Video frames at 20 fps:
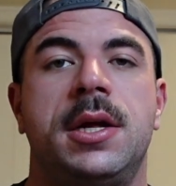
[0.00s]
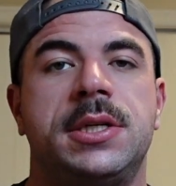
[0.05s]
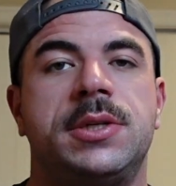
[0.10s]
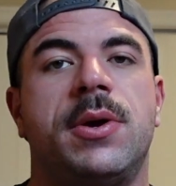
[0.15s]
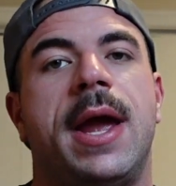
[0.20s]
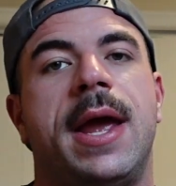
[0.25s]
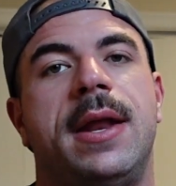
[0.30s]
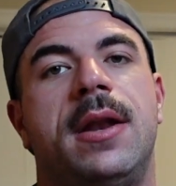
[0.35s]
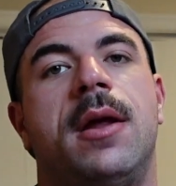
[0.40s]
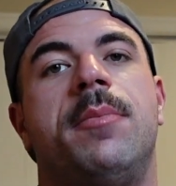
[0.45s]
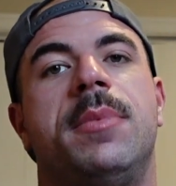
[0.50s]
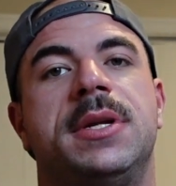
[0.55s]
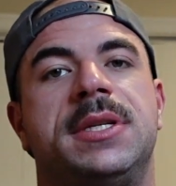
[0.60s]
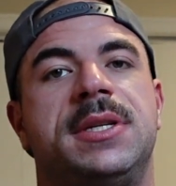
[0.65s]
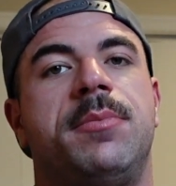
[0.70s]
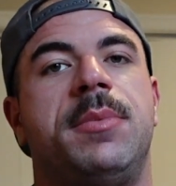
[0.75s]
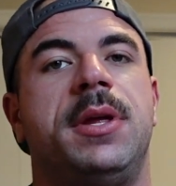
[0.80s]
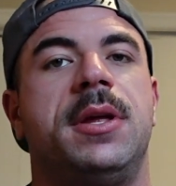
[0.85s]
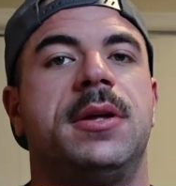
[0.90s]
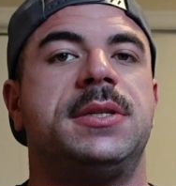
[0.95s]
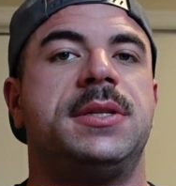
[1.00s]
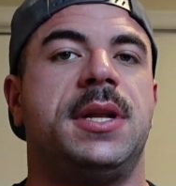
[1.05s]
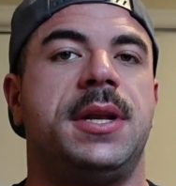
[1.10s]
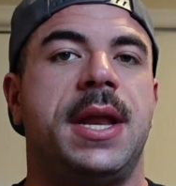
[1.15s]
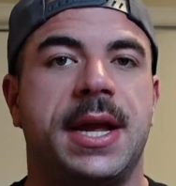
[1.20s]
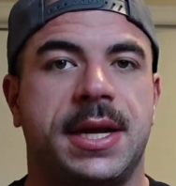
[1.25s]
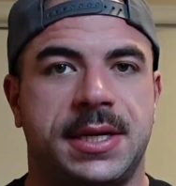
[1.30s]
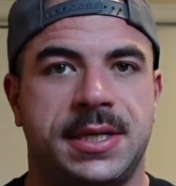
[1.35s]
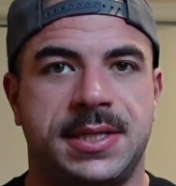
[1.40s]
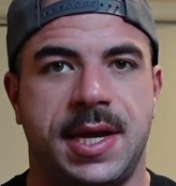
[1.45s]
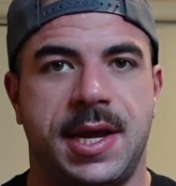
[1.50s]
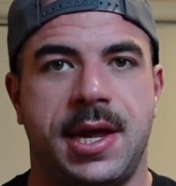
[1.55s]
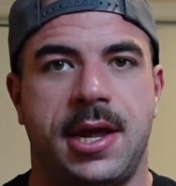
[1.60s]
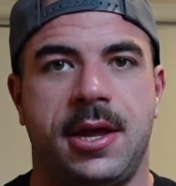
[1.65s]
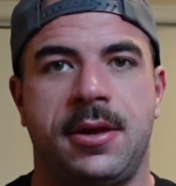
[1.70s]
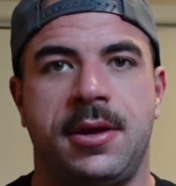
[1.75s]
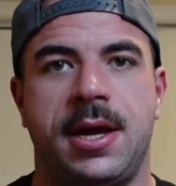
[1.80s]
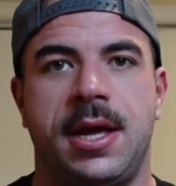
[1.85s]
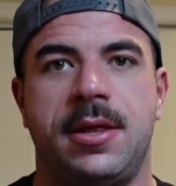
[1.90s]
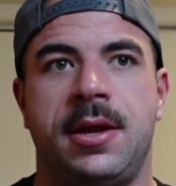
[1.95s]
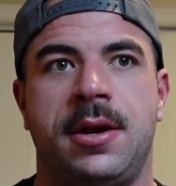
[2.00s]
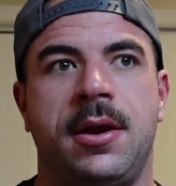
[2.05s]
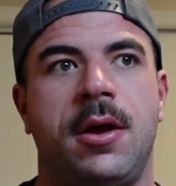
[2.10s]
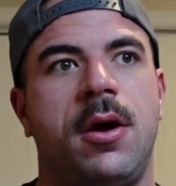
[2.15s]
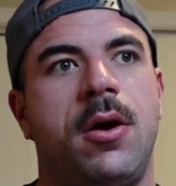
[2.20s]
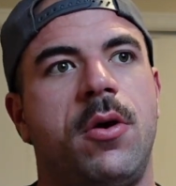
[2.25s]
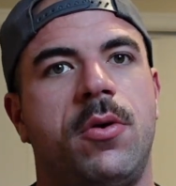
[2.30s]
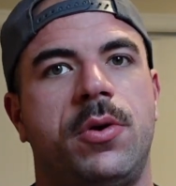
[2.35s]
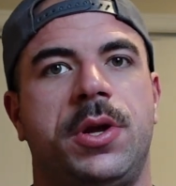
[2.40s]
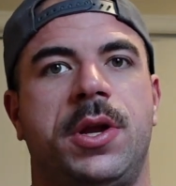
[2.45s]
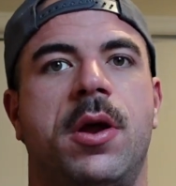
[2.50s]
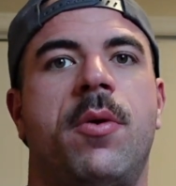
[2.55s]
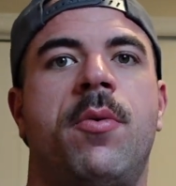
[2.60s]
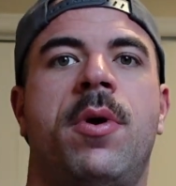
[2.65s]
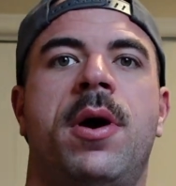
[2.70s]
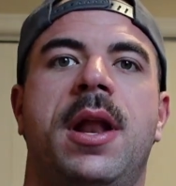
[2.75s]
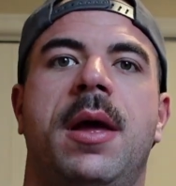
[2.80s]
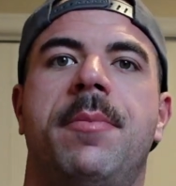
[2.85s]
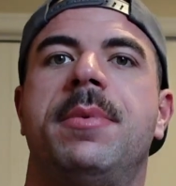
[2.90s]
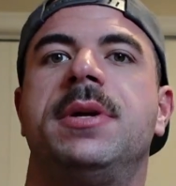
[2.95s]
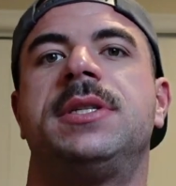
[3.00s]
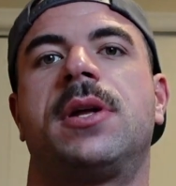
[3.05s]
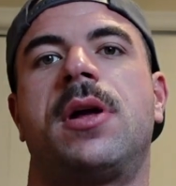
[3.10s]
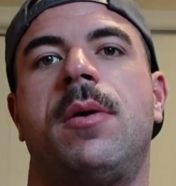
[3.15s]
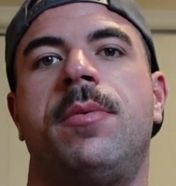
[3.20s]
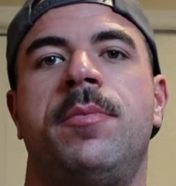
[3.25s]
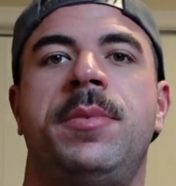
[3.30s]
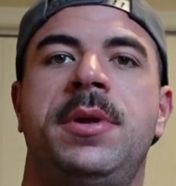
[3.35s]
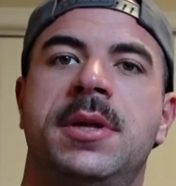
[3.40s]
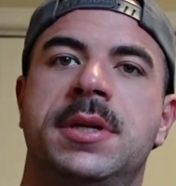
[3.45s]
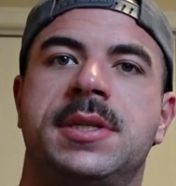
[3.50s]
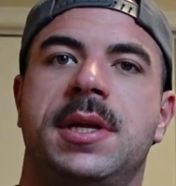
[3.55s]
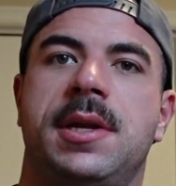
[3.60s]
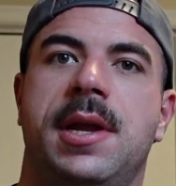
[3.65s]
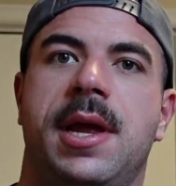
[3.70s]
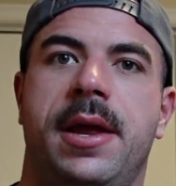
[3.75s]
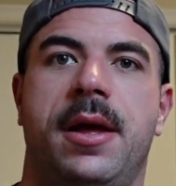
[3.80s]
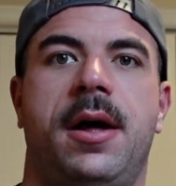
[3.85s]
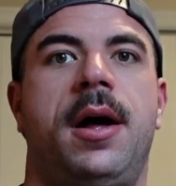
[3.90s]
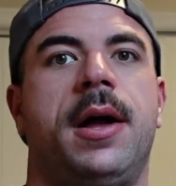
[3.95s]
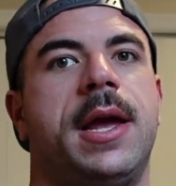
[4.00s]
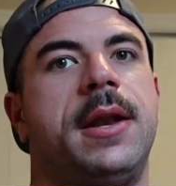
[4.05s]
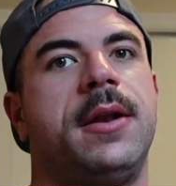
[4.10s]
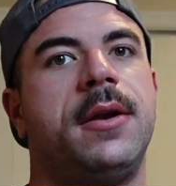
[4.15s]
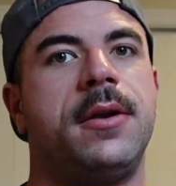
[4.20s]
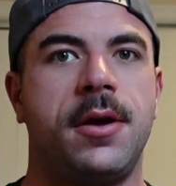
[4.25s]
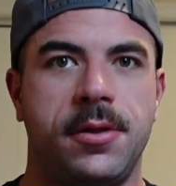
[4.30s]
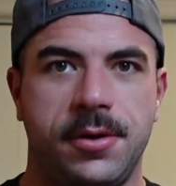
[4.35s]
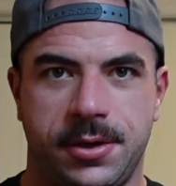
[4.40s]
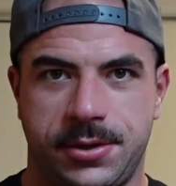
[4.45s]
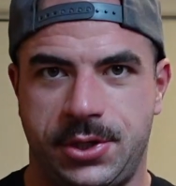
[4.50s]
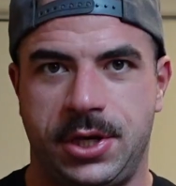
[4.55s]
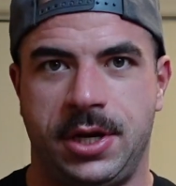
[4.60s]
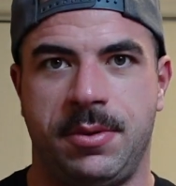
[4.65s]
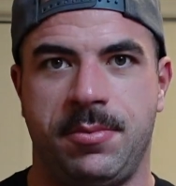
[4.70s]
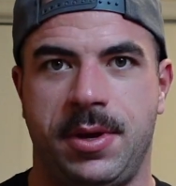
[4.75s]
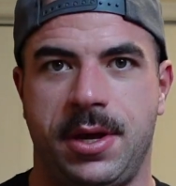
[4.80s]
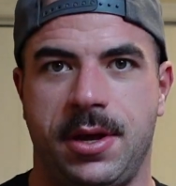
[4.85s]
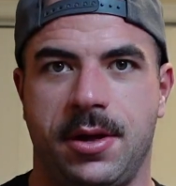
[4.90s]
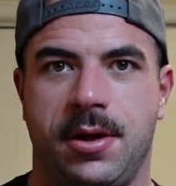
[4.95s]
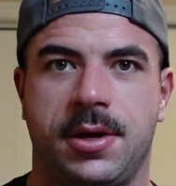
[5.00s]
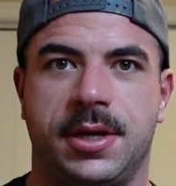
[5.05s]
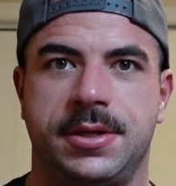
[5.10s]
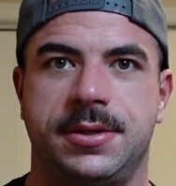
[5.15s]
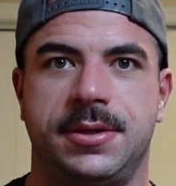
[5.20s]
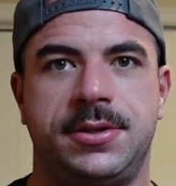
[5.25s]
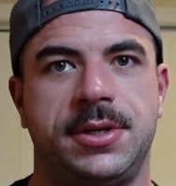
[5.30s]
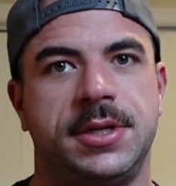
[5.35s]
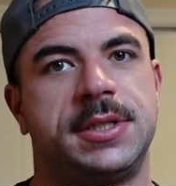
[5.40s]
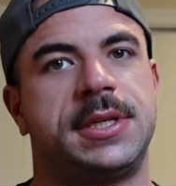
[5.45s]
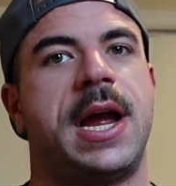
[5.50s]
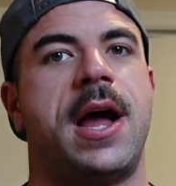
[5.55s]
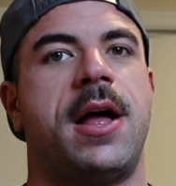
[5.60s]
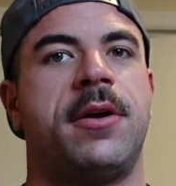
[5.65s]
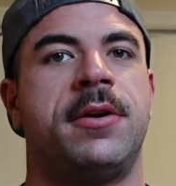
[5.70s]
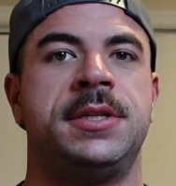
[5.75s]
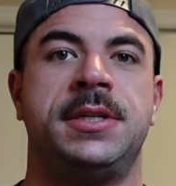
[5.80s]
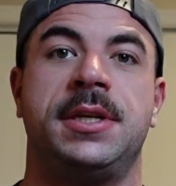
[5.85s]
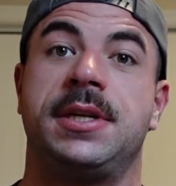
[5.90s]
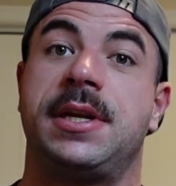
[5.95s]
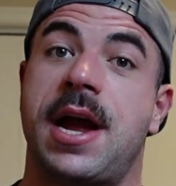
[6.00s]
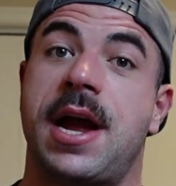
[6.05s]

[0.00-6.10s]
So I end up missing meals the next day. And then, oh, you know what? I missed a couple meals today. I'll get another cheat meal because it's just calories in,